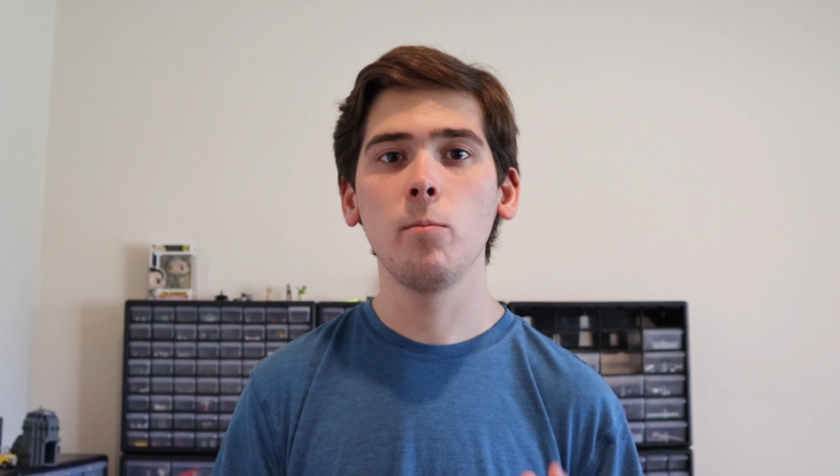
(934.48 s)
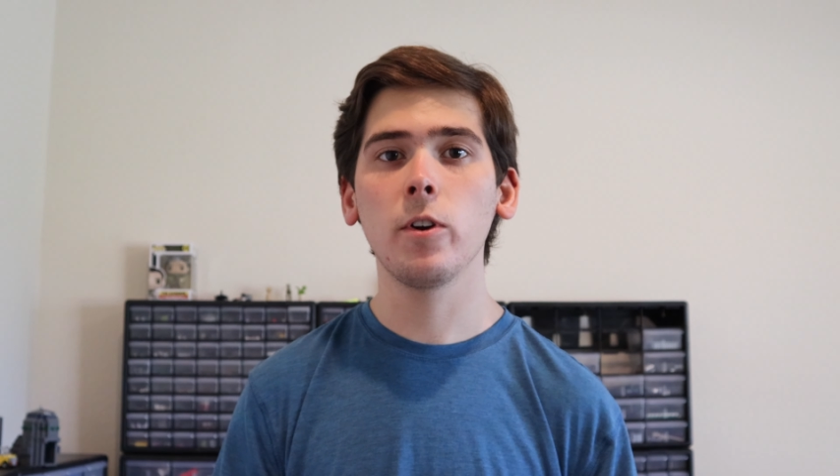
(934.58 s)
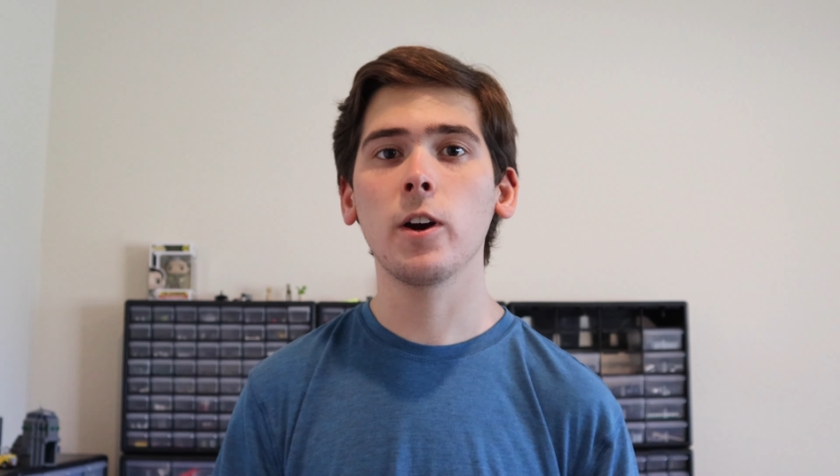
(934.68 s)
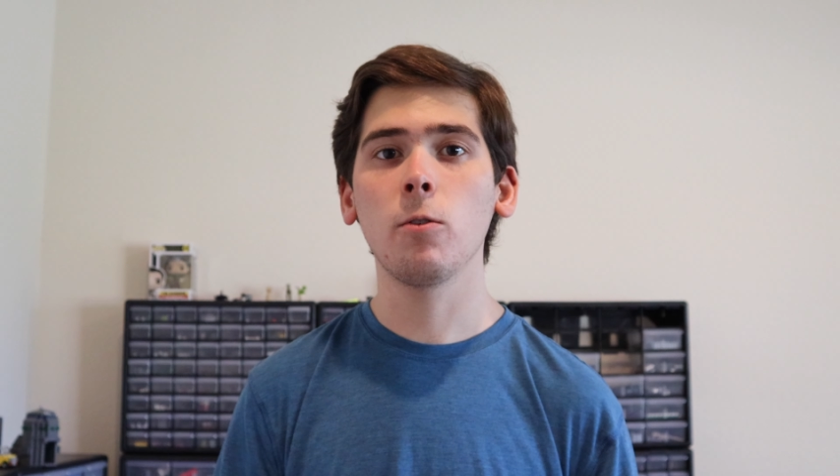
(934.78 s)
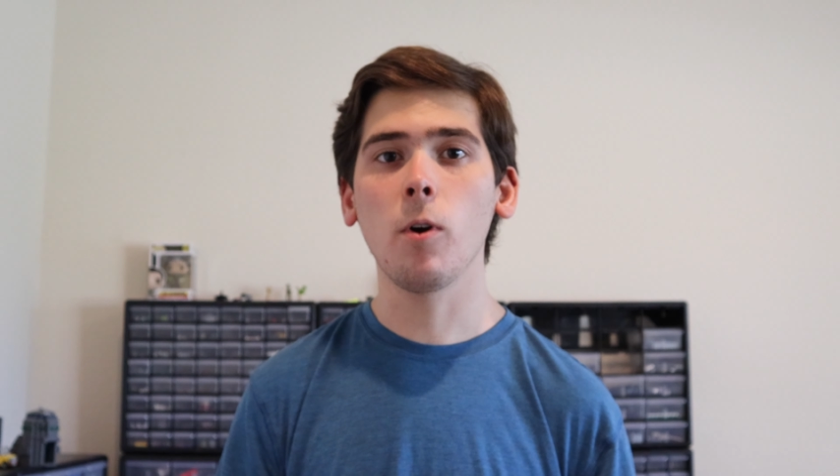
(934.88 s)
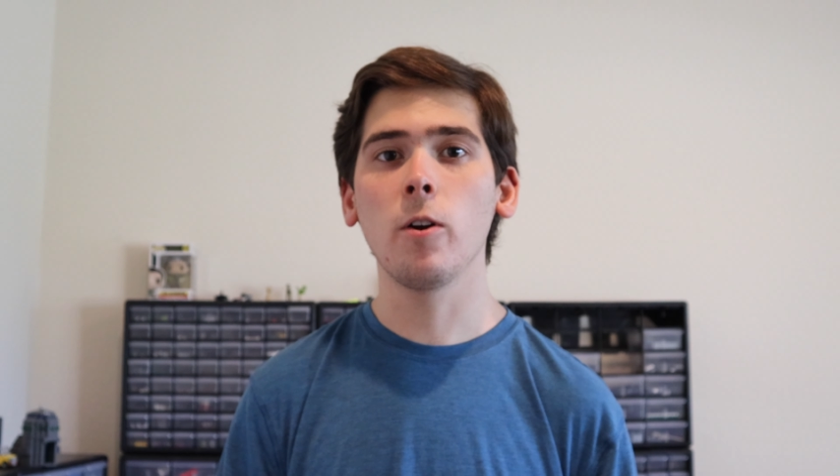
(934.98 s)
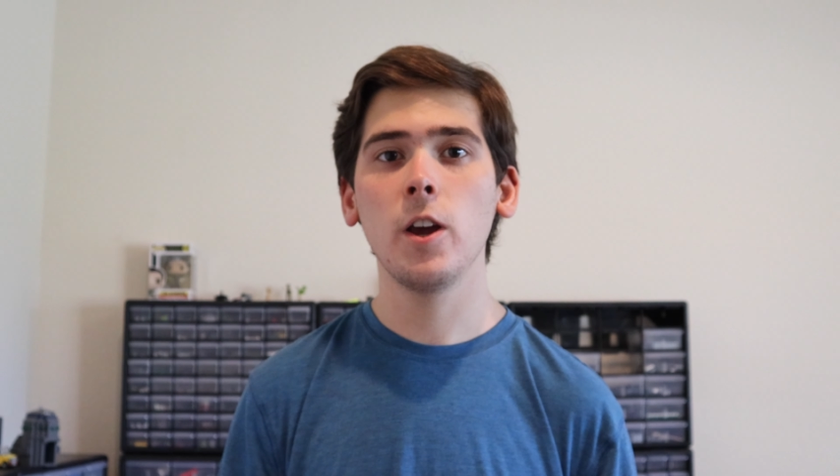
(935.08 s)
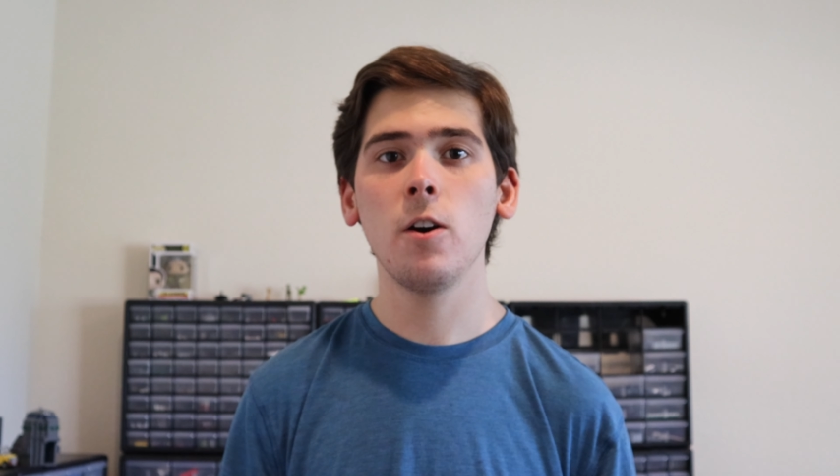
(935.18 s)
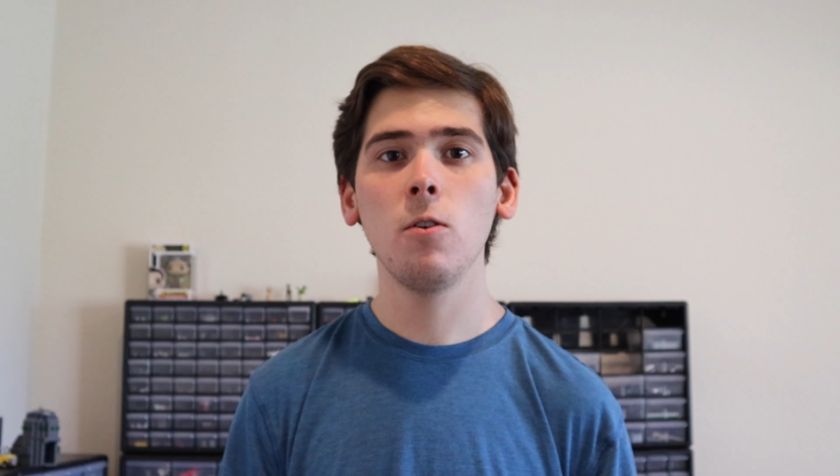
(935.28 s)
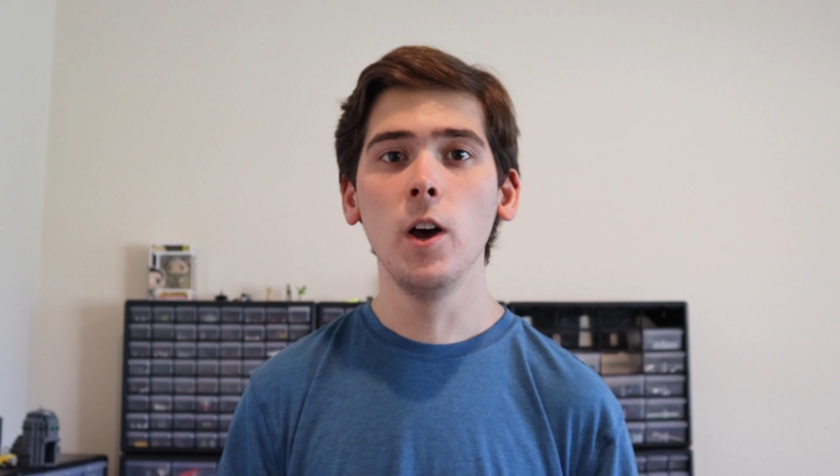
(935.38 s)
Brick
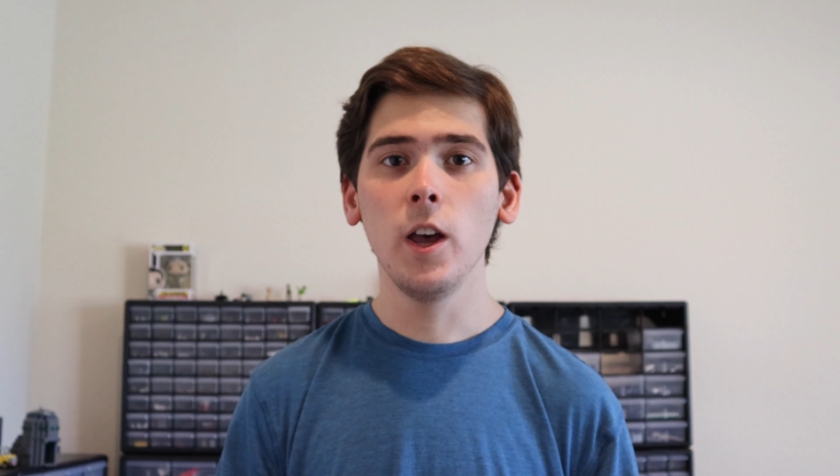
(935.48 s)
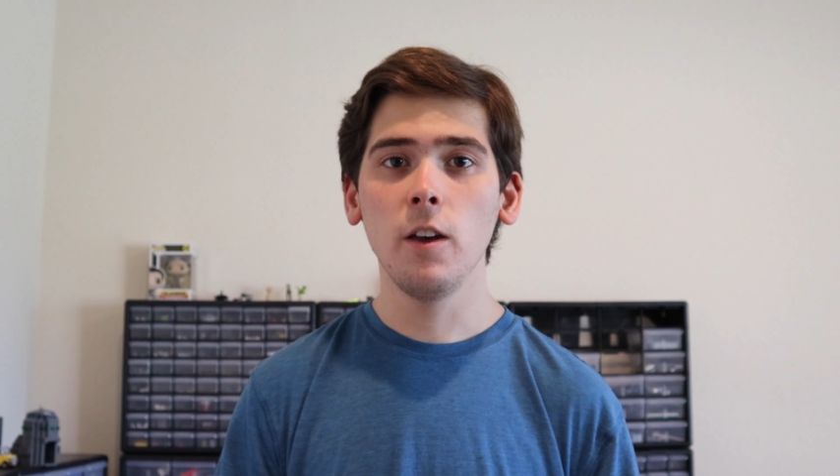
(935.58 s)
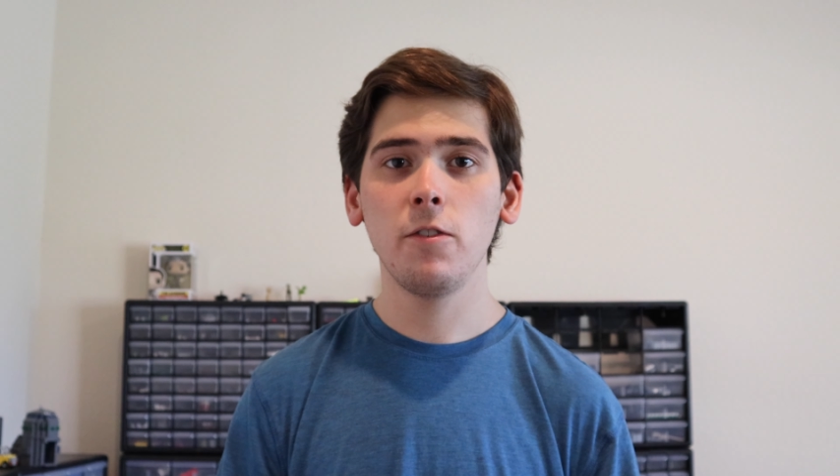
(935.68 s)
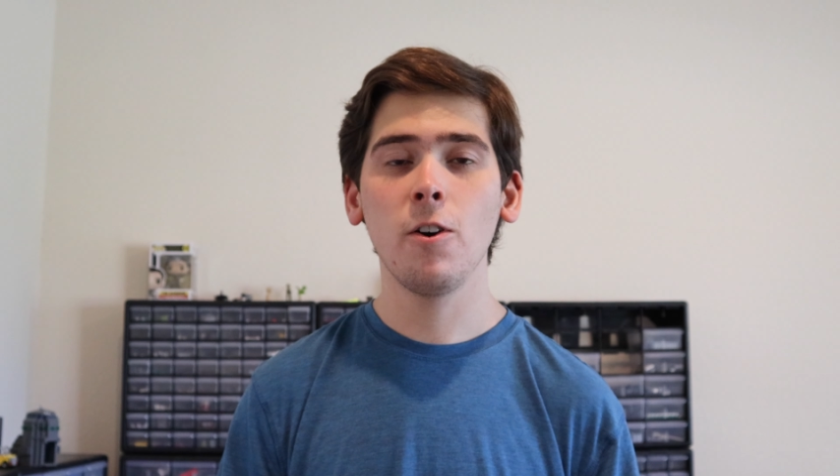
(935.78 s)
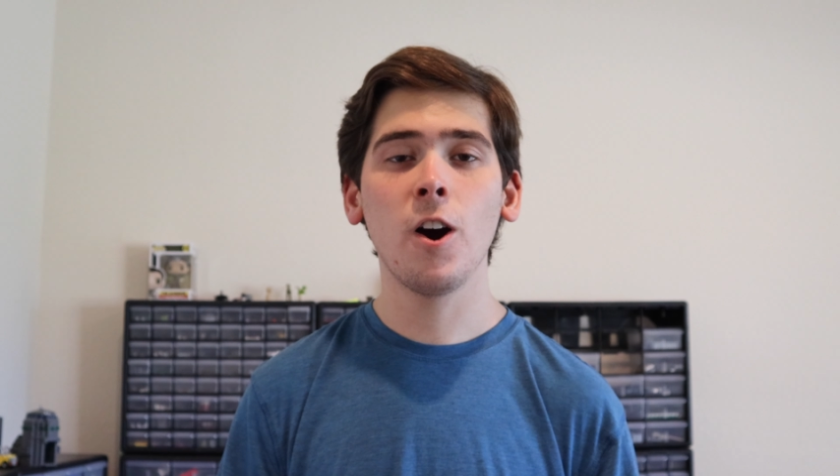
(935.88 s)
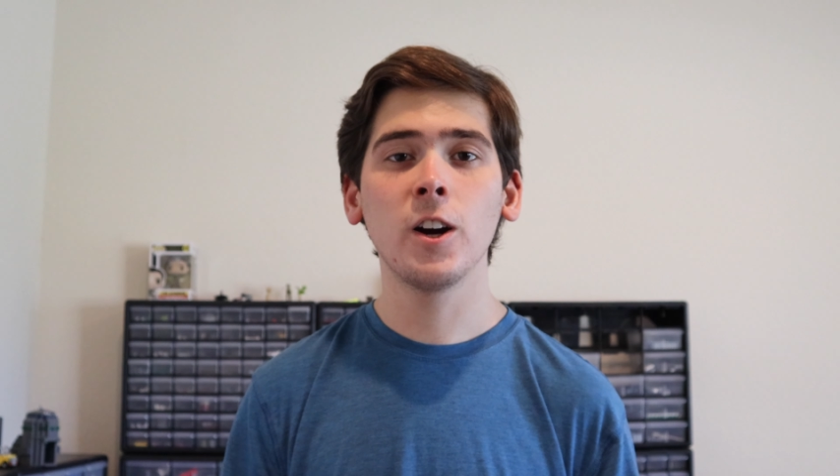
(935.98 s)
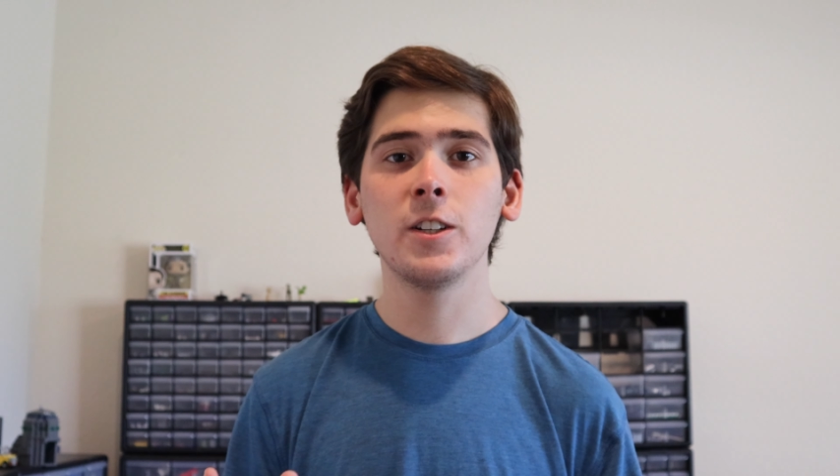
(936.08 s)
Rodeo. If you are,